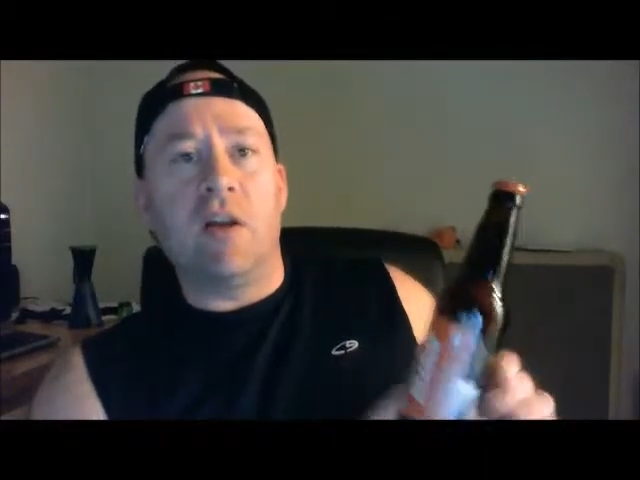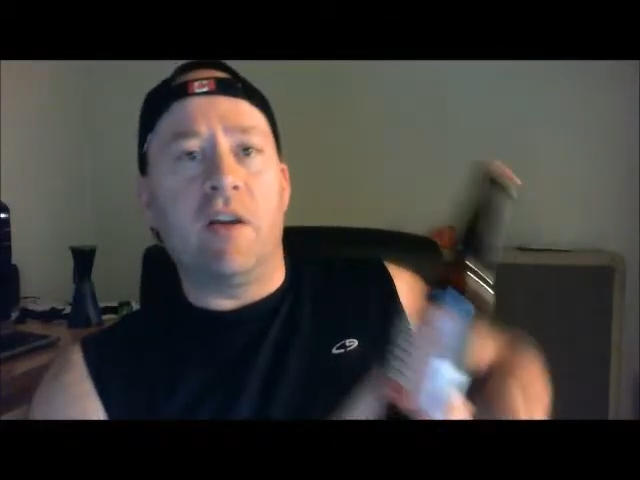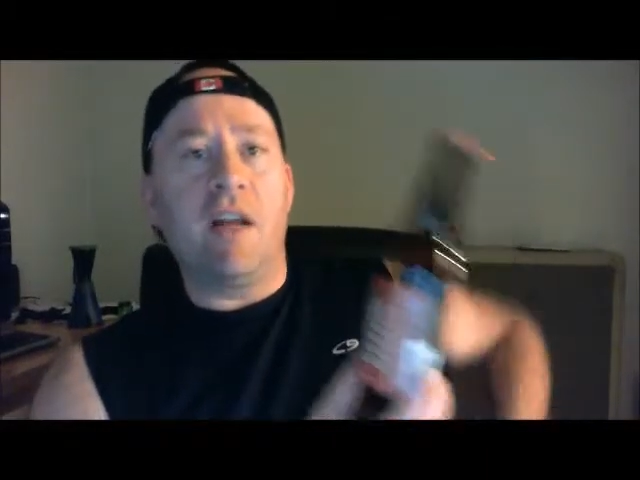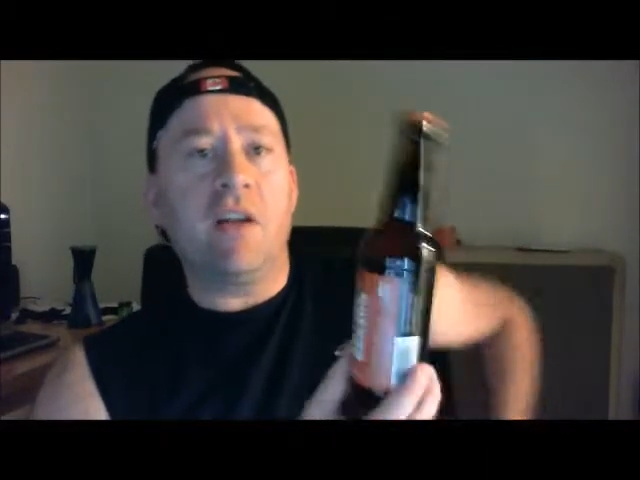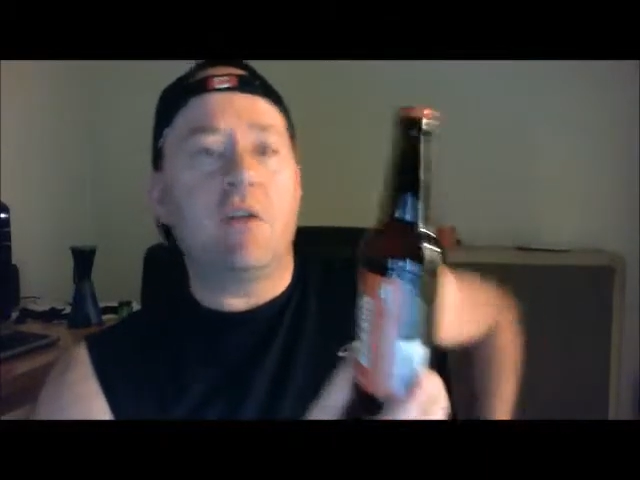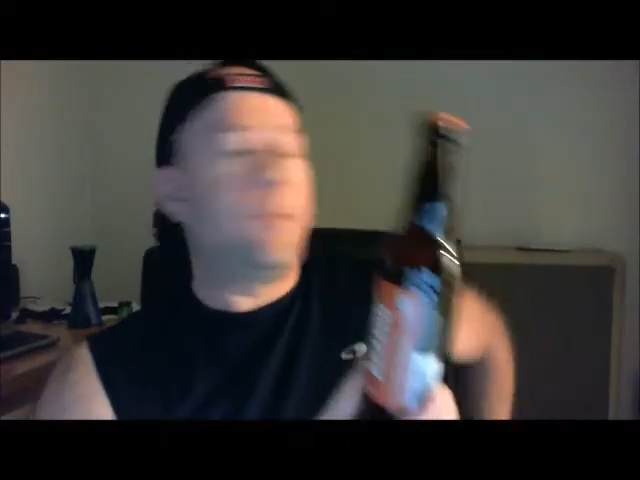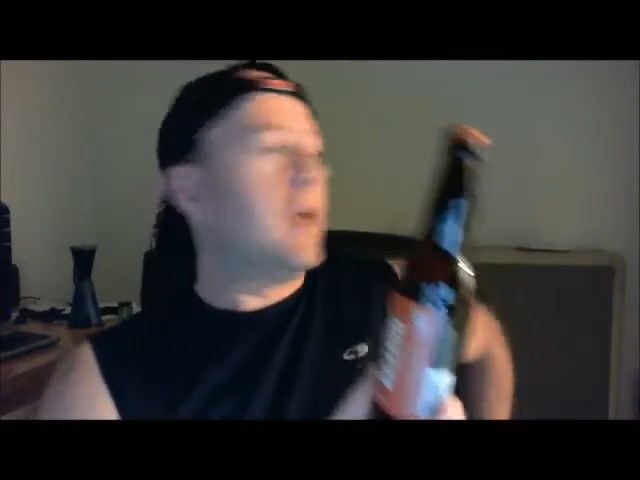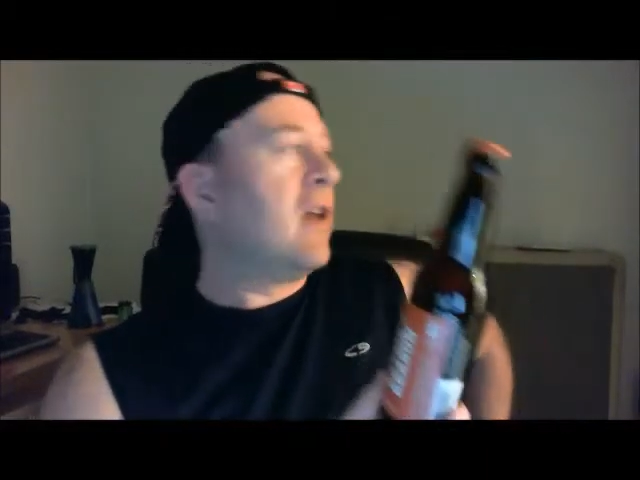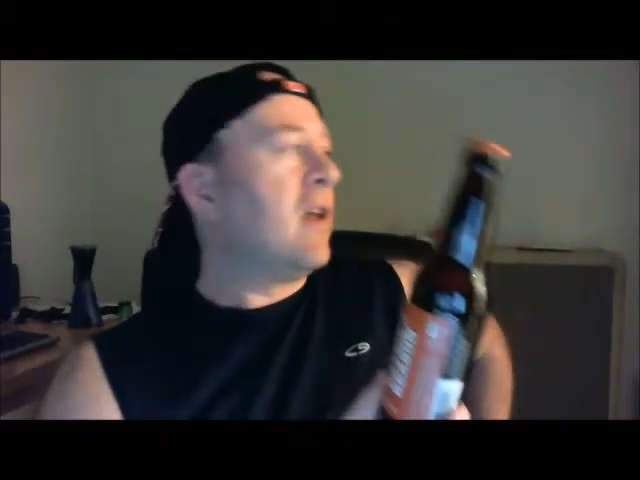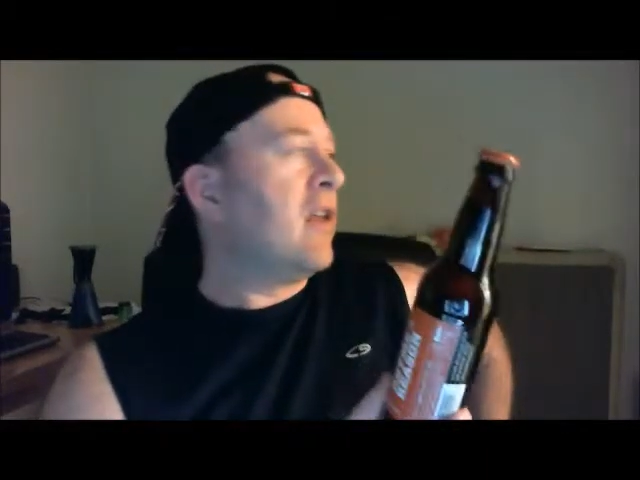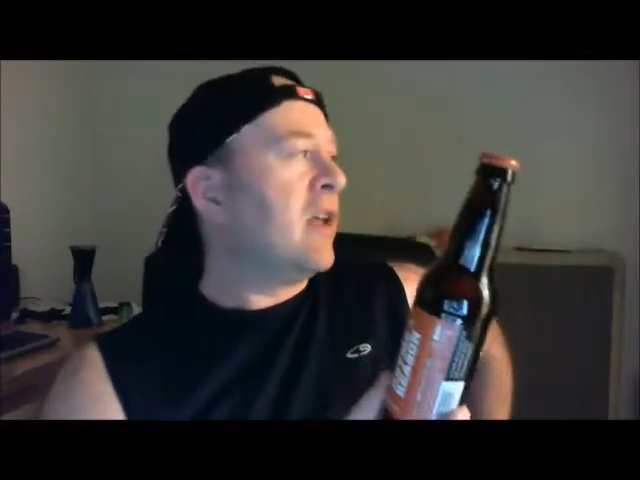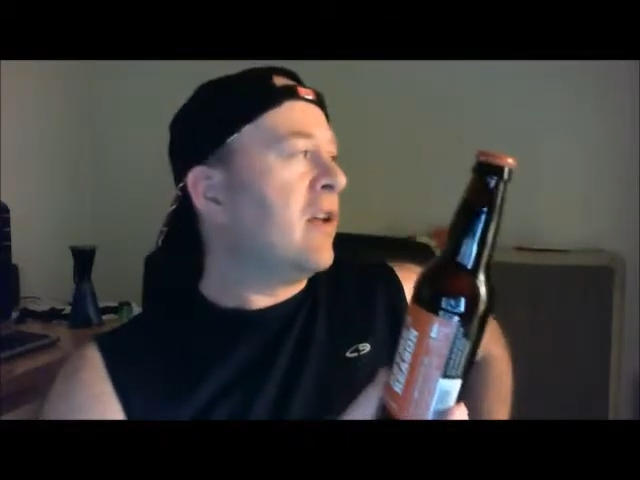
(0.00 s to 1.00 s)
An extra pale
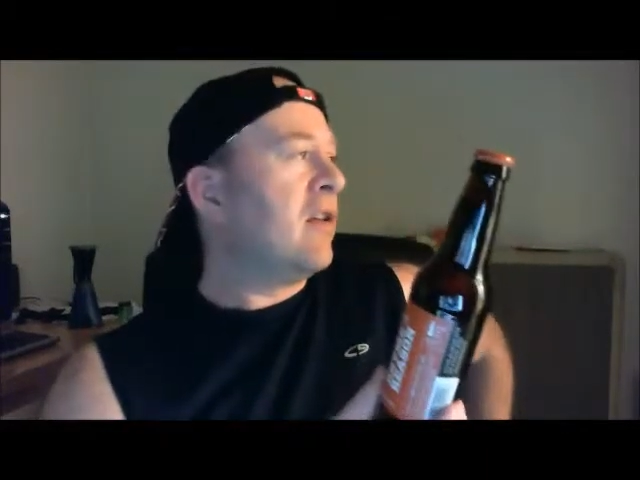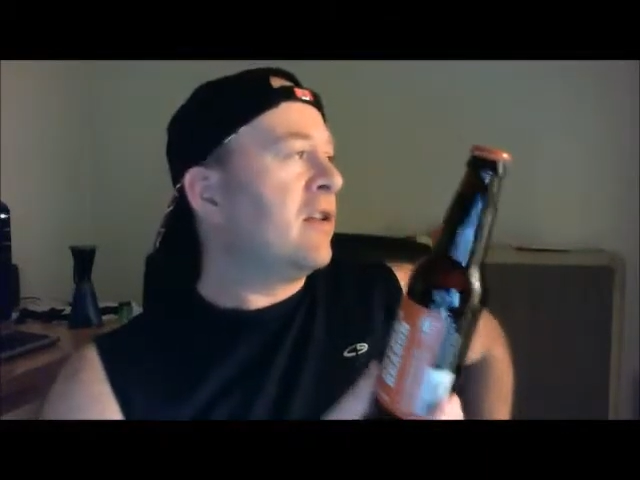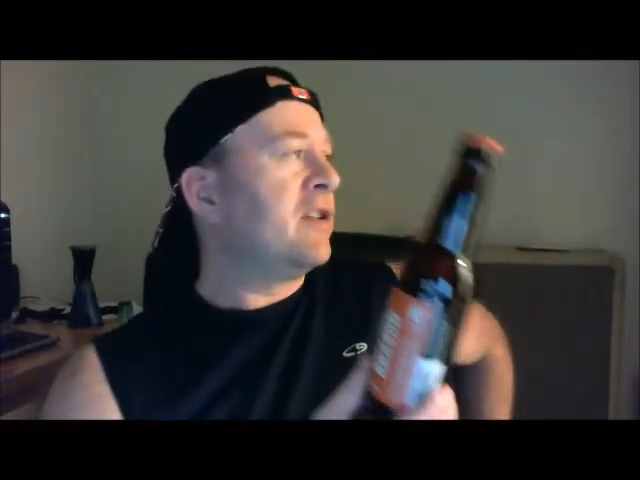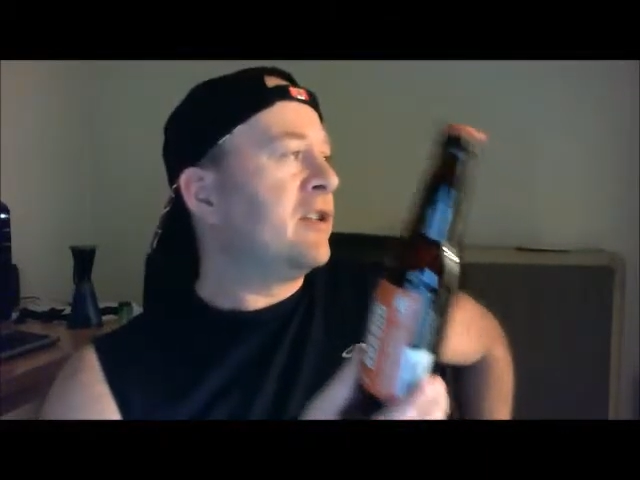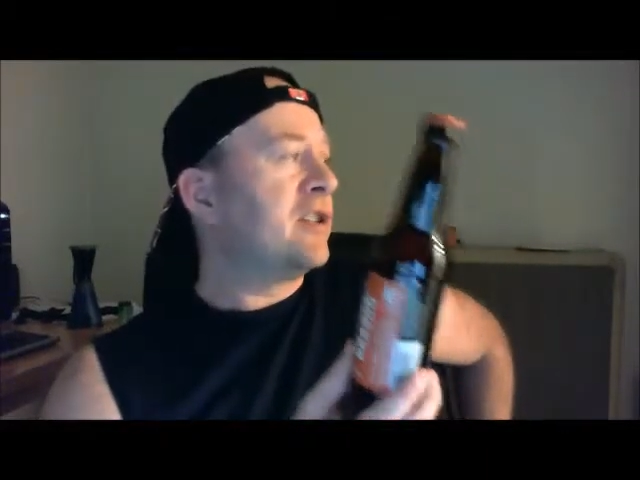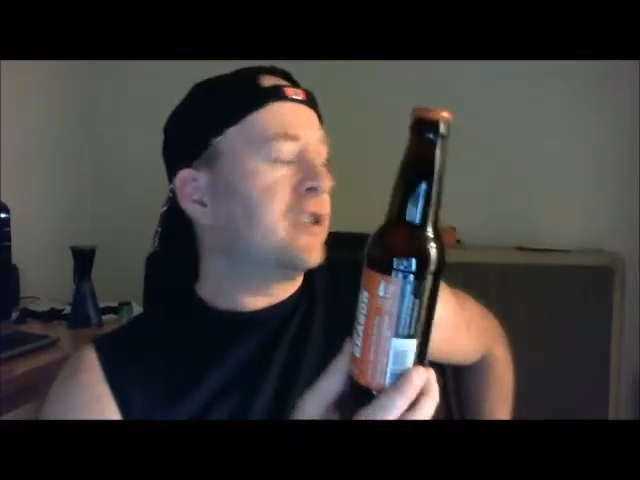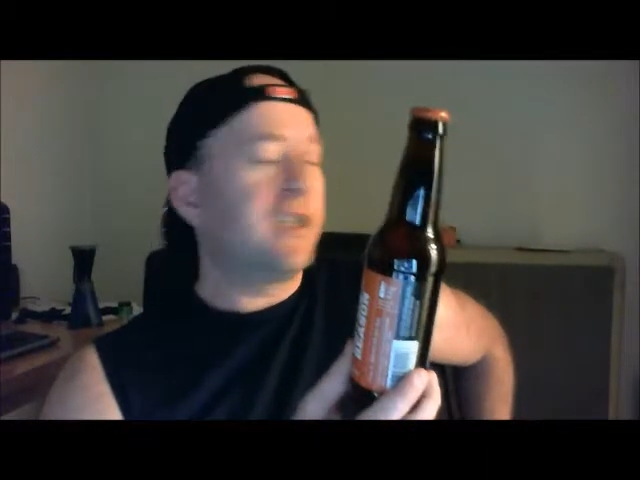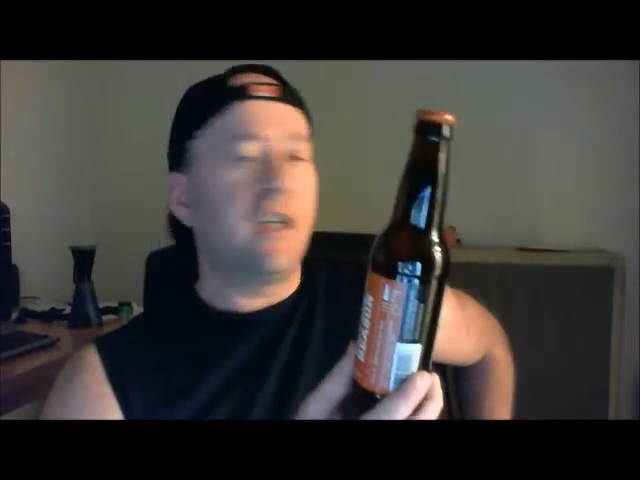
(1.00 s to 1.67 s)
ale is just